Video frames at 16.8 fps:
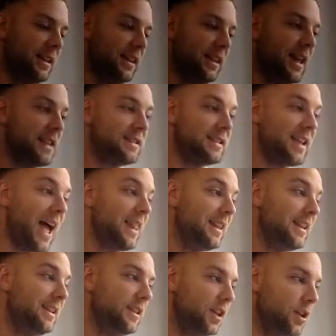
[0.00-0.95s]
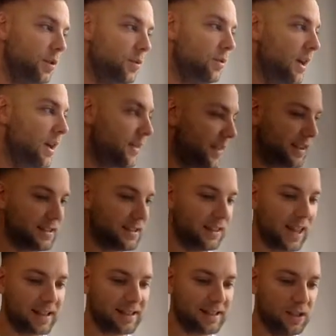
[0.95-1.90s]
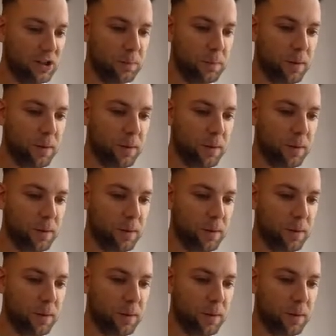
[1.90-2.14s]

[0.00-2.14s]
they're telling you this last little